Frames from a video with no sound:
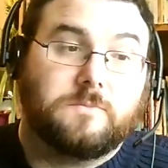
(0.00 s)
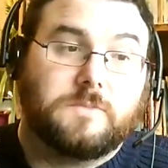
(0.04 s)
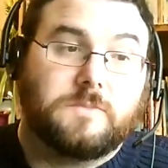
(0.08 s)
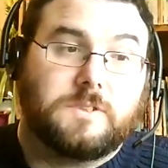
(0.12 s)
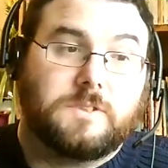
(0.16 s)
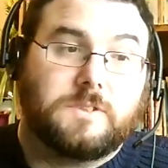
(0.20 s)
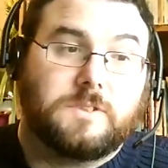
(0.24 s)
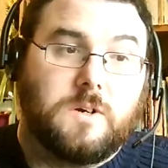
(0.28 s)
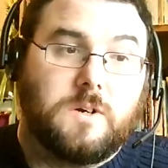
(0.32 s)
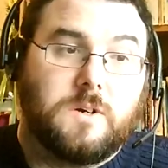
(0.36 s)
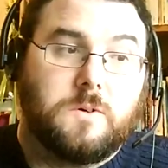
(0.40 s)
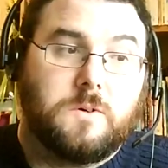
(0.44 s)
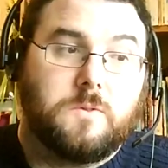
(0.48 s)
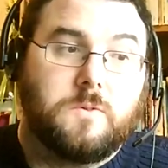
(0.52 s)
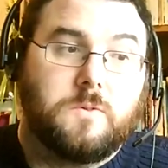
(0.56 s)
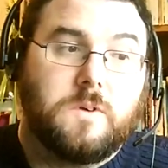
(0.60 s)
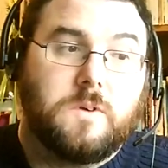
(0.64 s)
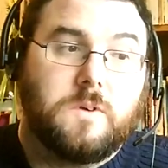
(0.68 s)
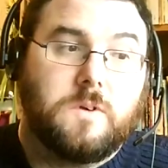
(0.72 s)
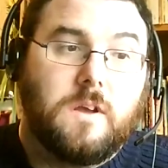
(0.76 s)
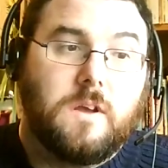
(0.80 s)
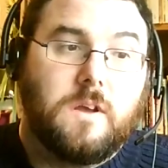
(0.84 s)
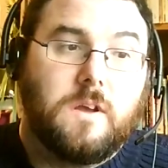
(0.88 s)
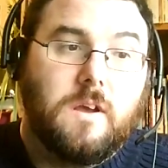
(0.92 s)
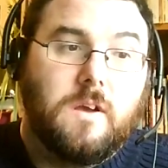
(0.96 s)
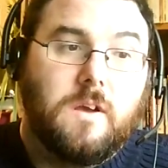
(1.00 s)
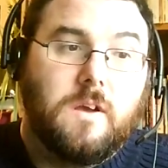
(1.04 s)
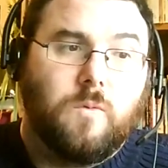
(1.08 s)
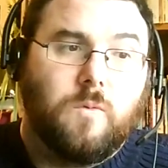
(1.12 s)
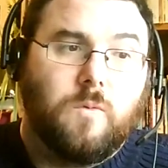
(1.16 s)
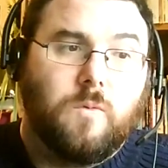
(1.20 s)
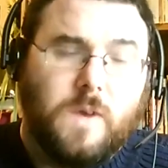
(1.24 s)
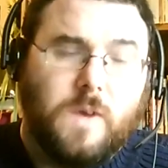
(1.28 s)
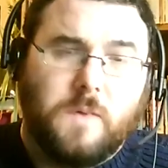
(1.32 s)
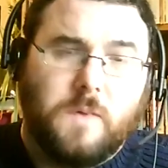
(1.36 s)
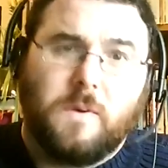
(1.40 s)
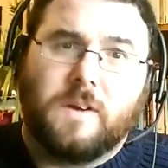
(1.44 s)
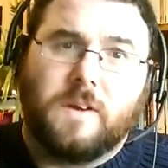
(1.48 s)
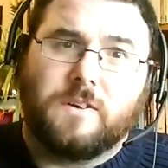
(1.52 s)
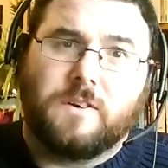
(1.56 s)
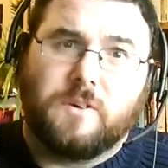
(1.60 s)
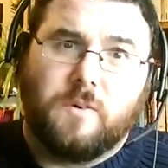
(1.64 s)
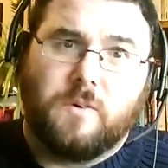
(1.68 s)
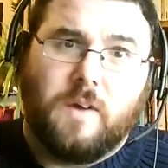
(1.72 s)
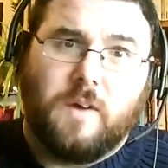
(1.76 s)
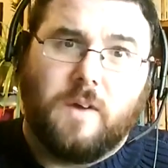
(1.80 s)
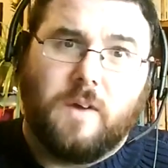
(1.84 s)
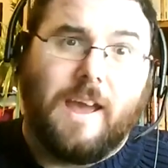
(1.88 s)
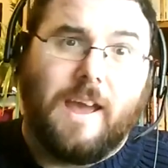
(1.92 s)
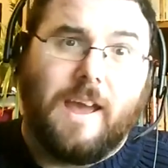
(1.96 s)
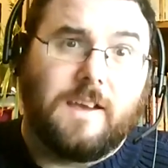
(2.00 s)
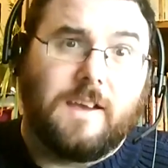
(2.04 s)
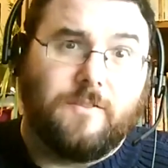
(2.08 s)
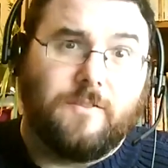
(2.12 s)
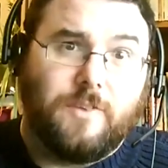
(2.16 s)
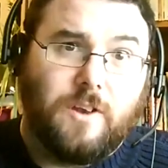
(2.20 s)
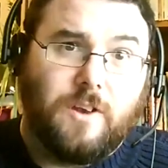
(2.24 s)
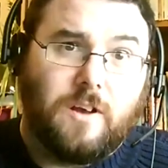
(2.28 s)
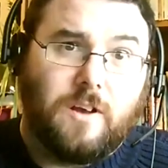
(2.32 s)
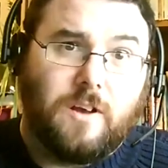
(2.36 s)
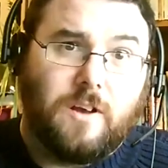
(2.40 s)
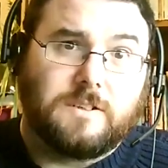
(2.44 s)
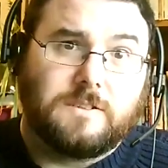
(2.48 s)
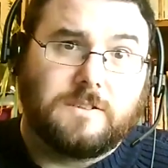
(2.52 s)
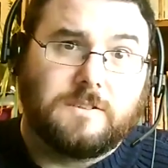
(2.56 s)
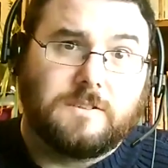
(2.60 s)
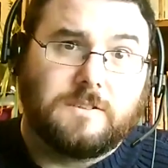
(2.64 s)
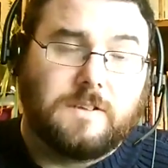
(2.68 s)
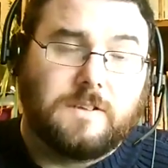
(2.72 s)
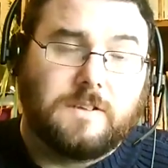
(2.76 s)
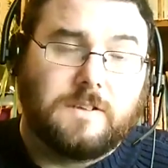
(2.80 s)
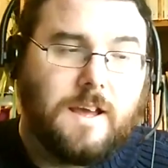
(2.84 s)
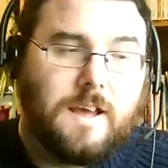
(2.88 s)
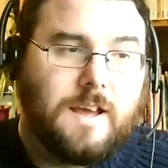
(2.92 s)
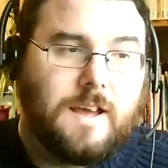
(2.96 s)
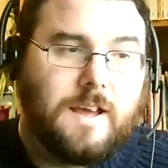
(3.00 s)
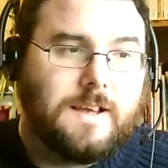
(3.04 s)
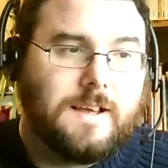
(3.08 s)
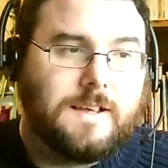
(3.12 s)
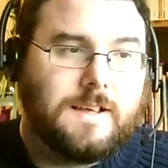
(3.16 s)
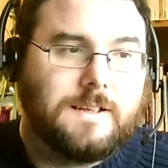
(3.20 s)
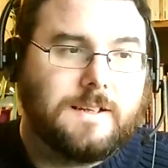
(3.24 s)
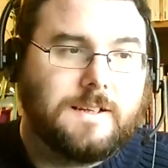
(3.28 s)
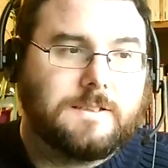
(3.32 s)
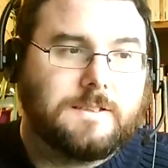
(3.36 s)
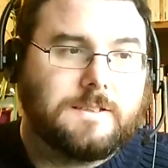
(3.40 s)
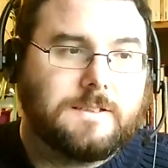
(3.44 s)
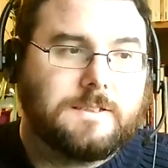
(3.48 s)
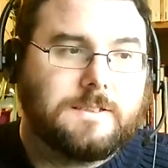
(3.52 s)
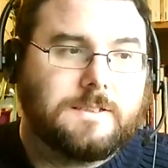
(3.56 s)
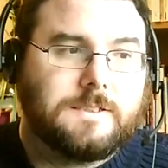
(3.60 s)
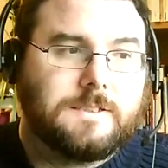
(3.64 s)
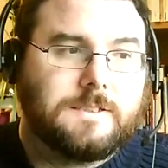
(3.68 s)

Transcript: So we went through a heck of a lot, and